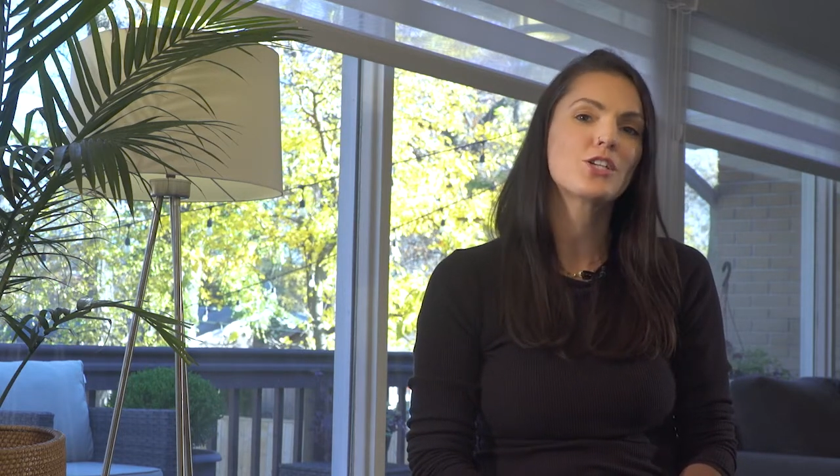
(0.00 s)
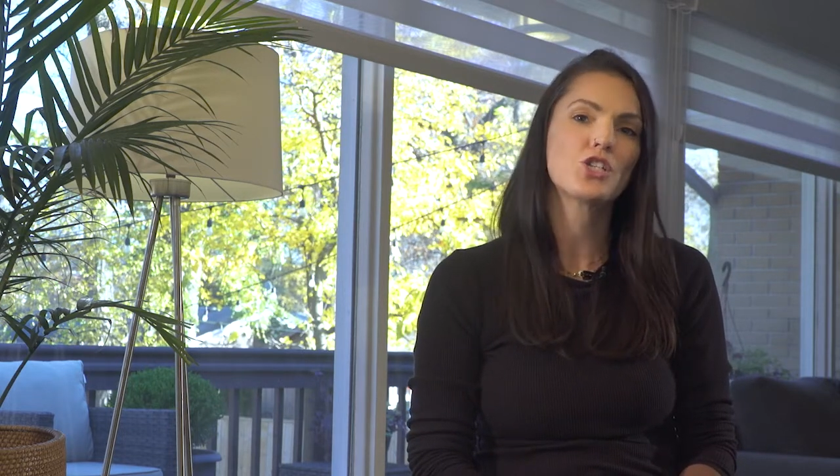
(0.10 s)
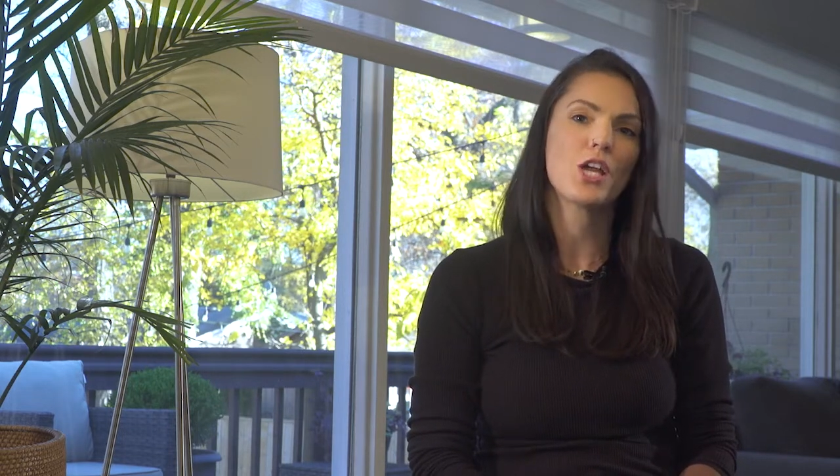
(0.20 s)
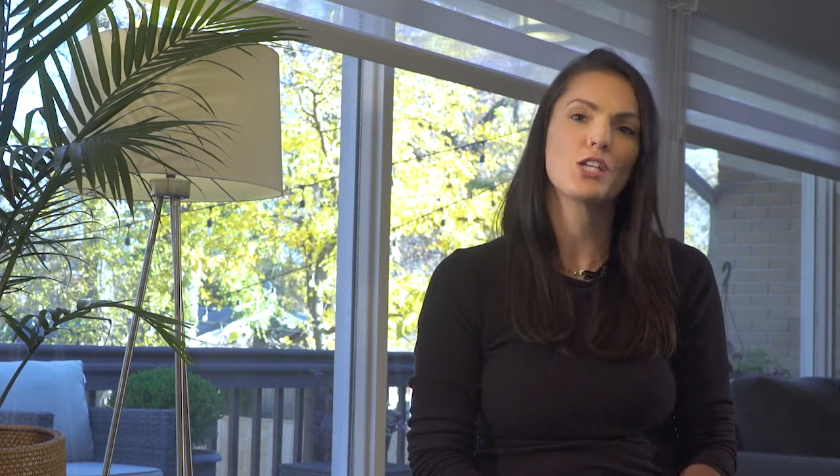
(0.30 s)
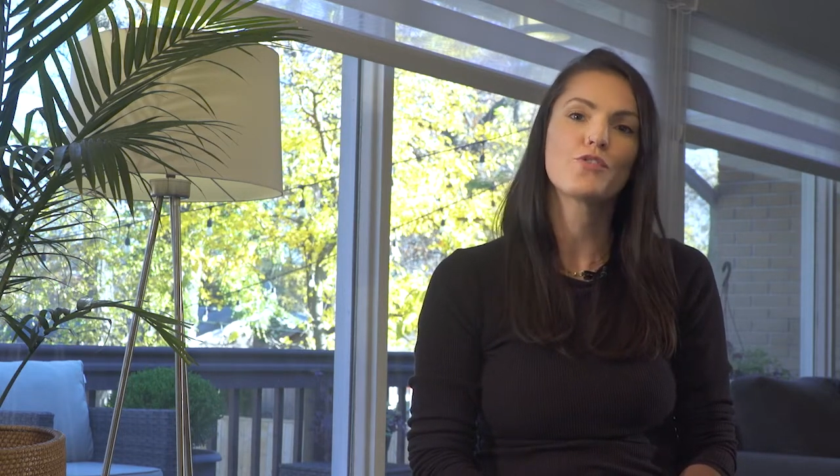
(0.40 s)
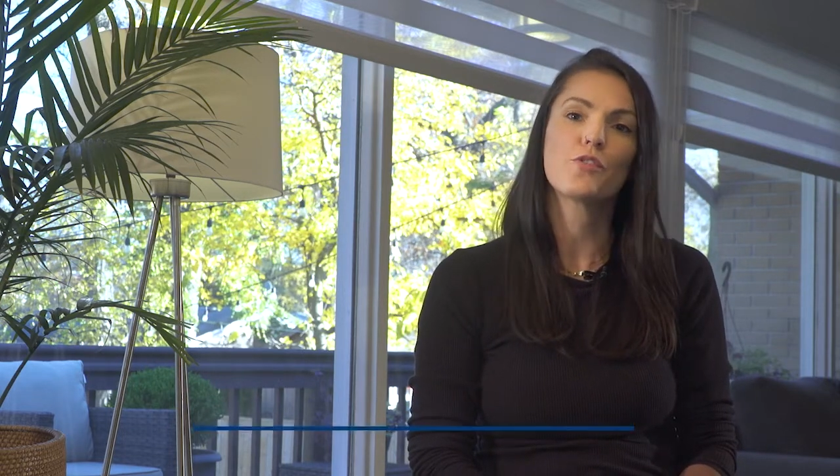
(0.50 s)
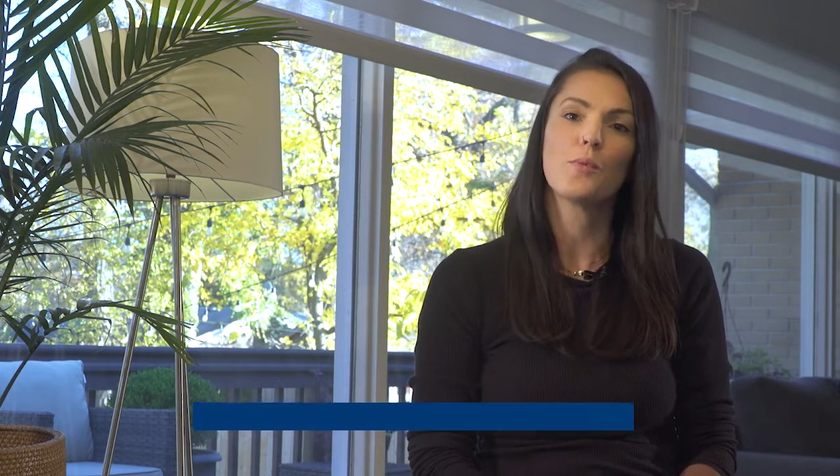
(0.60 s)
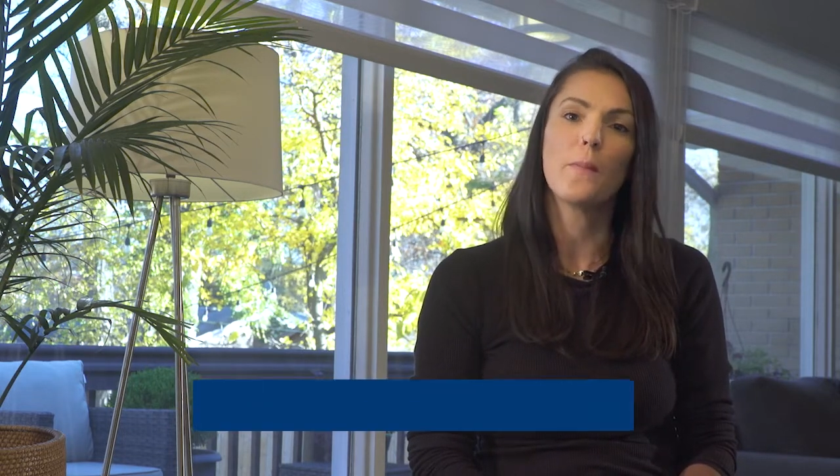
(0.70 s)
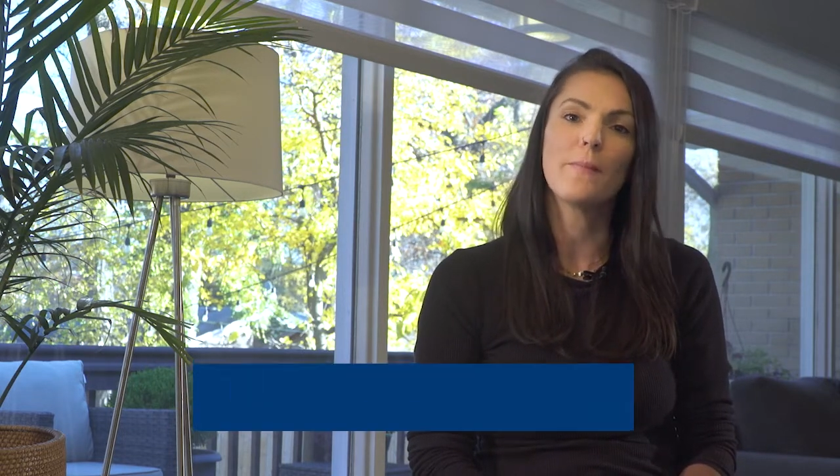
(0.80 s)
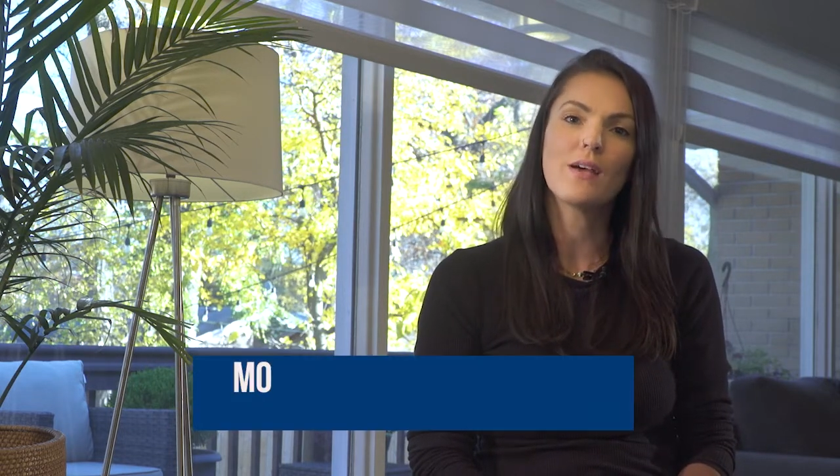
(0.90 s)
change for
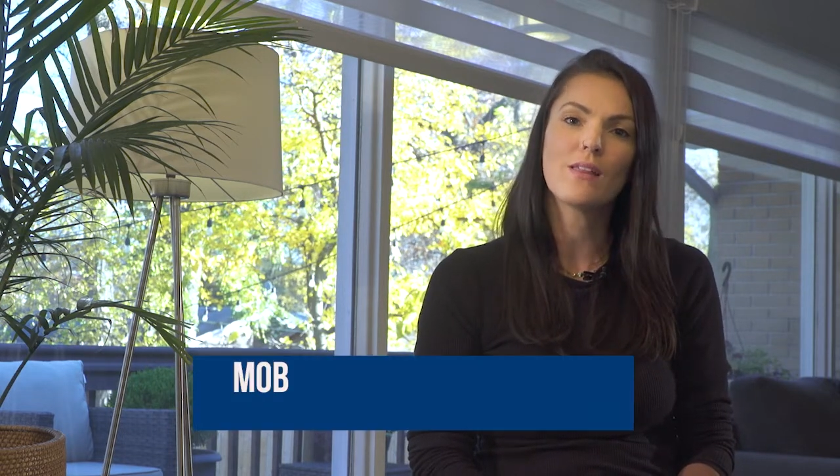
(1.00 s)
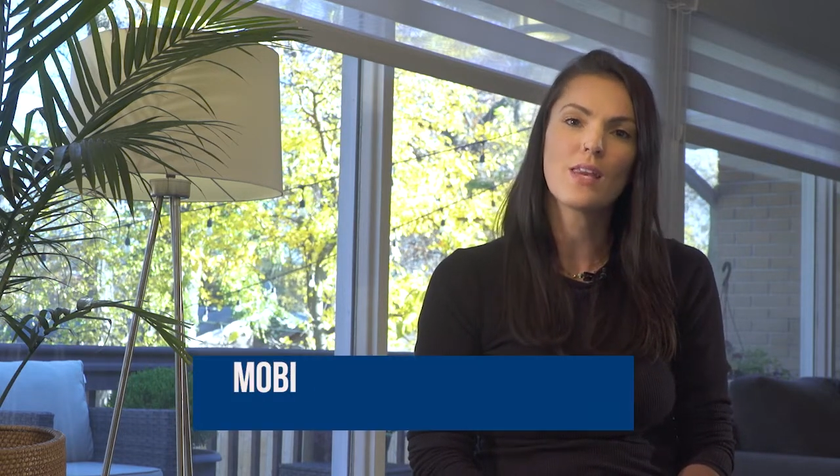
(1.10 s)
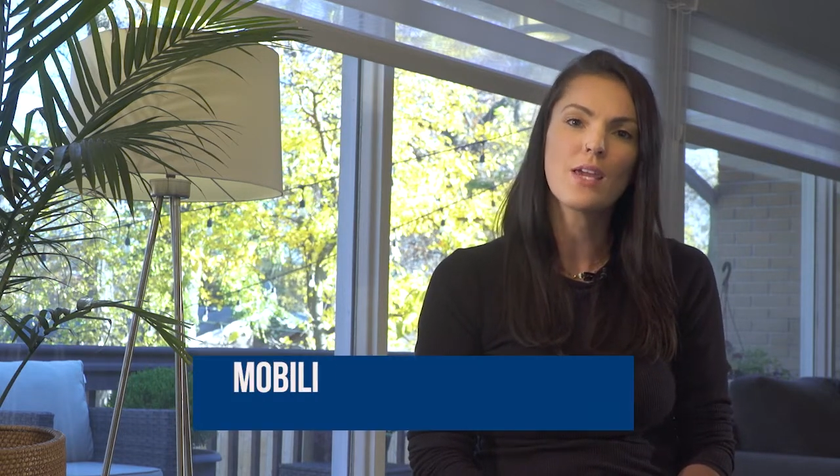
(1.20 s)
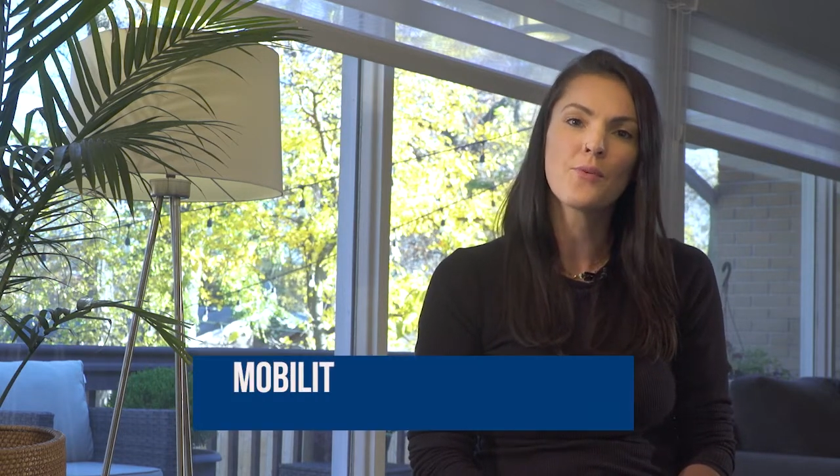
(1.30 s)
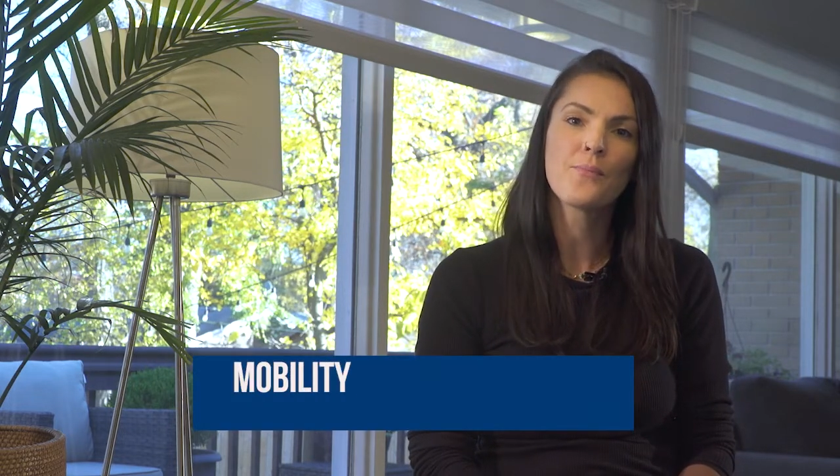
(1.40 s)
mobility,